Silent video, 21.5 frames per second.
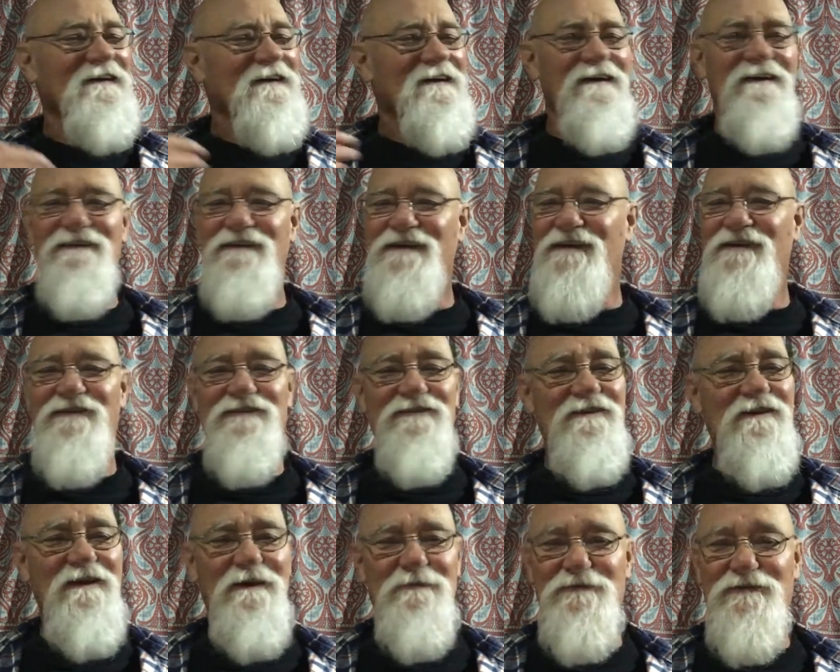It
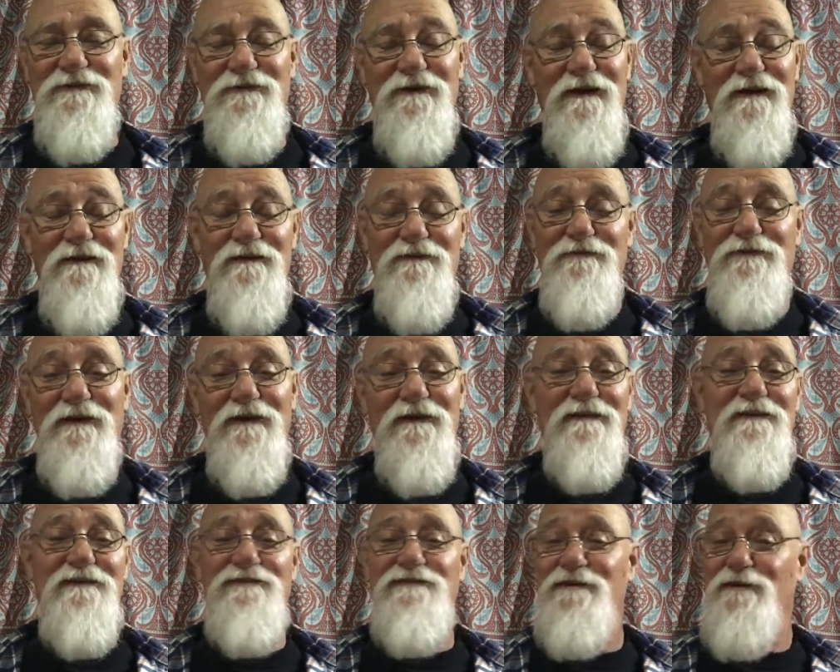just kept starting.
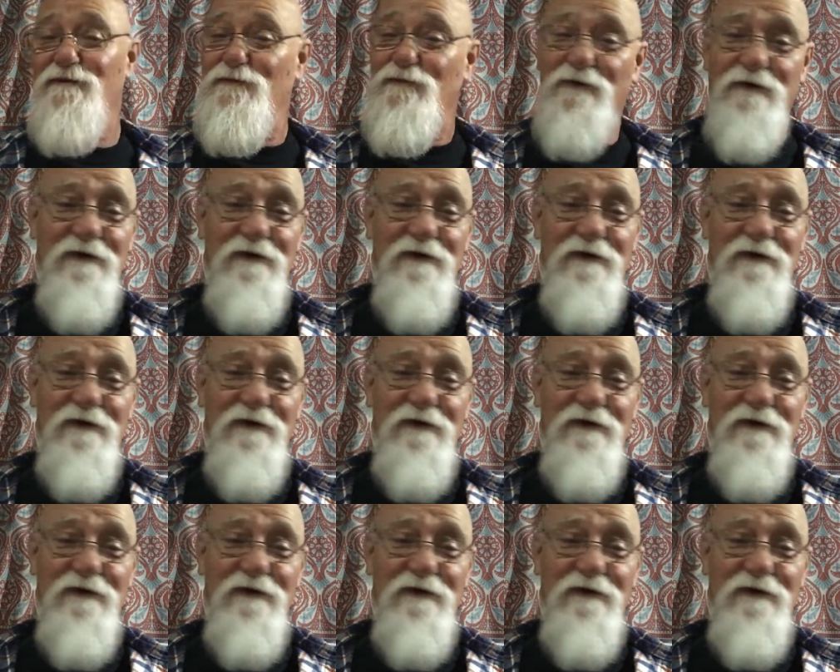Finally, they said,